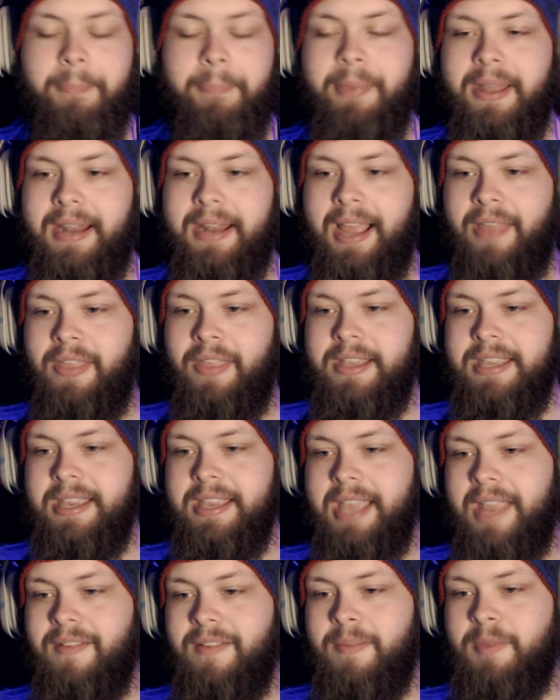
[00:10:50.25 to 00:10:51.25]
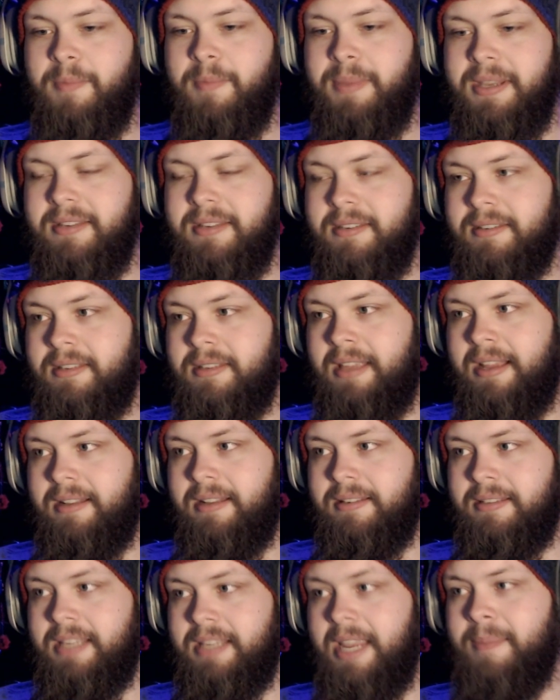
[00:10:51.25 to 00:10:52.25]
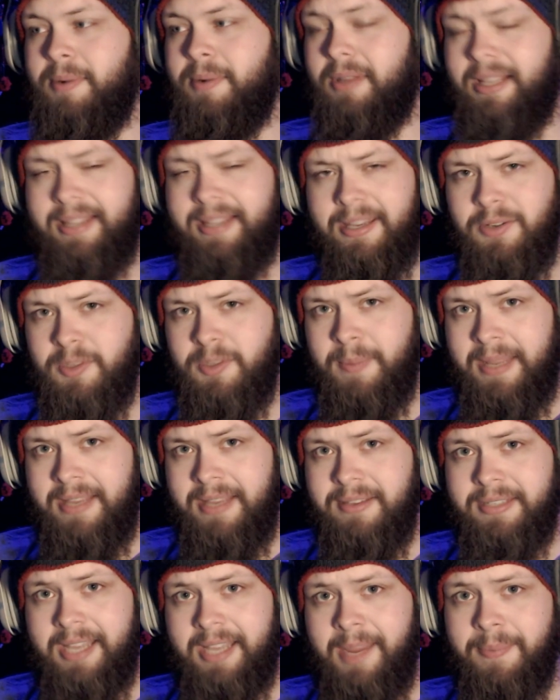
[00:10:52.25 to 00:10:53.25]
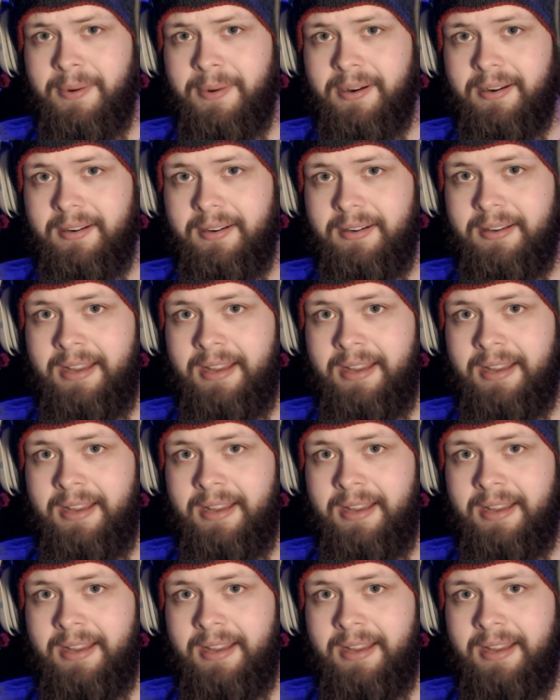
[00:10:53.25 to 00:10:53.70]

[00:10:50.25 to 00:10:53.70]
But I think he gave him the pieces of that saber, like they used to be his saber,